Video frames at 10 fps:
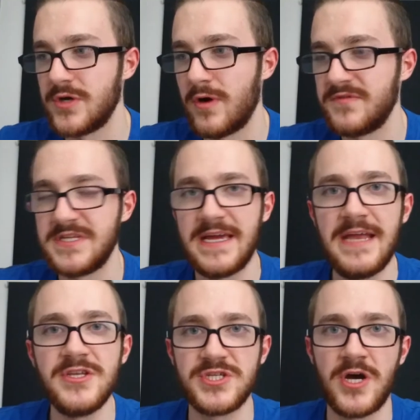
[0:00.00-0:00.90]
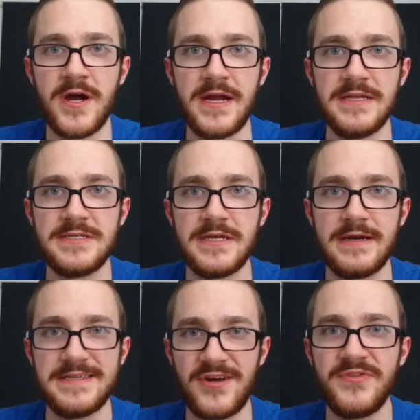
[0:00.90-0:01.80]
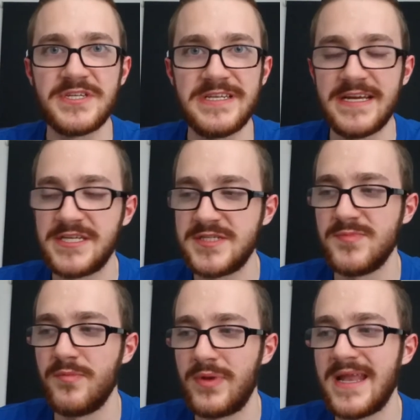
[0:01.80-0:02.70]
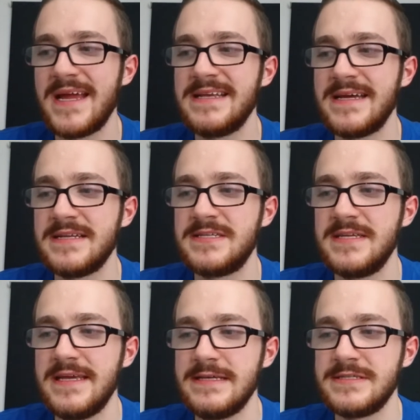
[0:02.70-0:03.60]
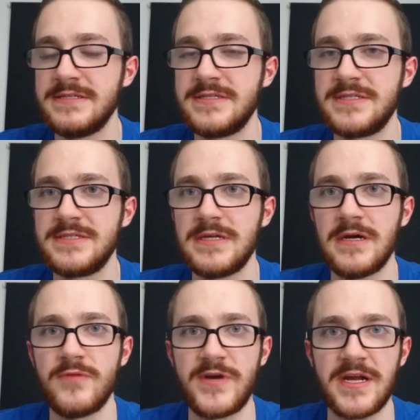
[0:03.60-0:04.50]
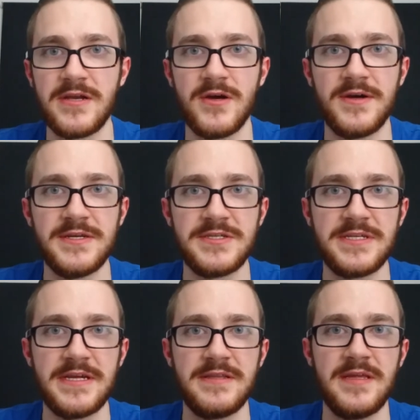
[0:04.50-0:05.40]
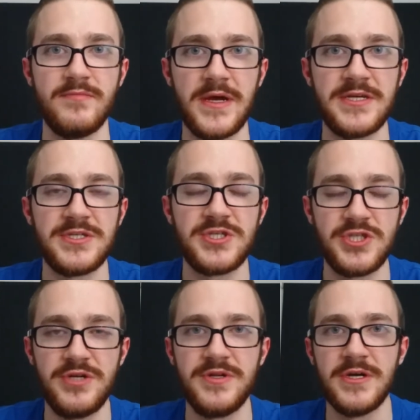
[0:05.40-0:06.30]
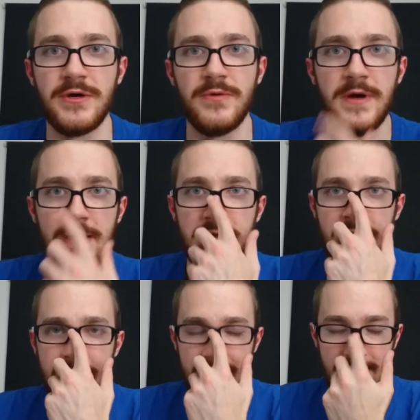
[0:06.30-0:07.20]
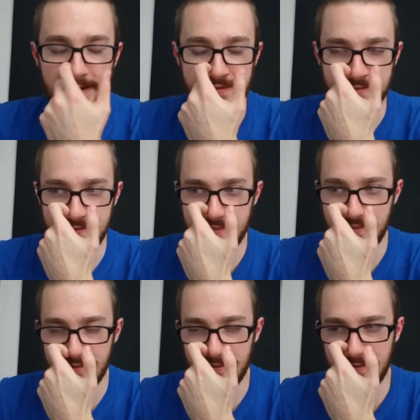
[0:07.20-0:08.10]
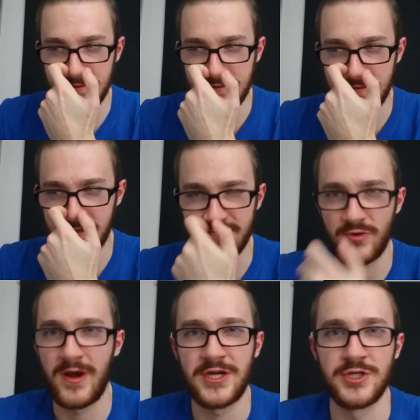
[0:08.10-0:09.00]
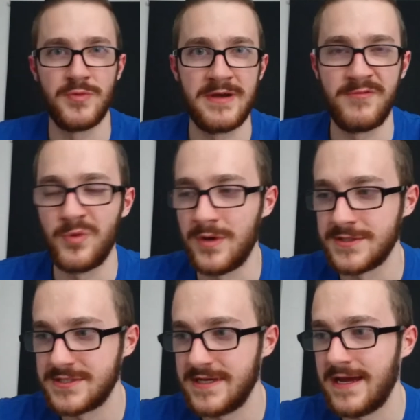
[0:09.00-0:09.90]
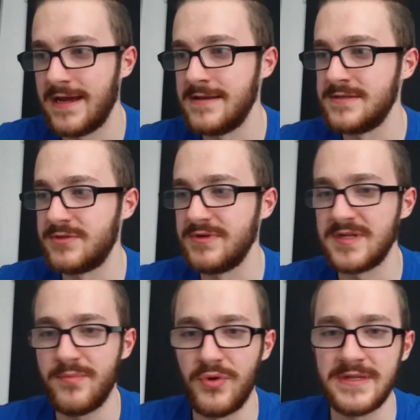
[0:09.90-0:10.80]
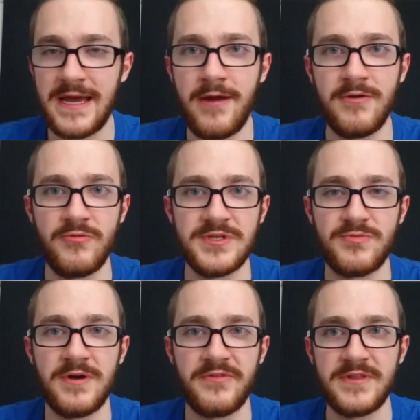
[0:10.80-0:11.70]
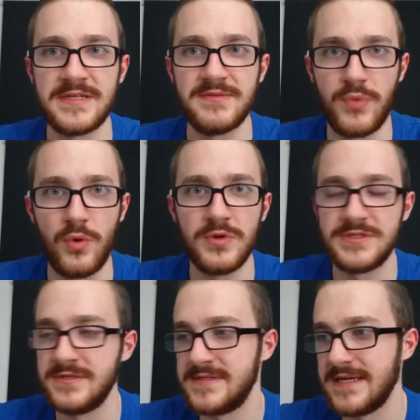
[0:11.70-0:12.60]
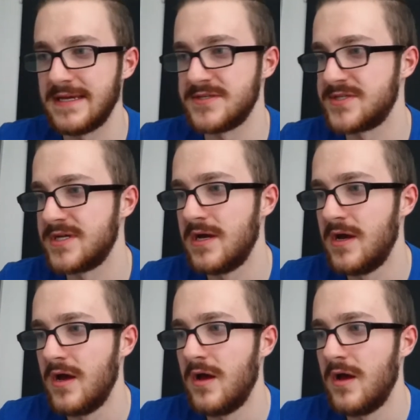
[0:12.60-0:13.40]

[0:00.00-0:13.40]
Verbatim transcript: so obviously Inside uh, is on this list, but Playdead isn't uh, recognised in the best studio and uh, kind of direction or whatever it was. And the reason I point that out and the reason why I think that's important is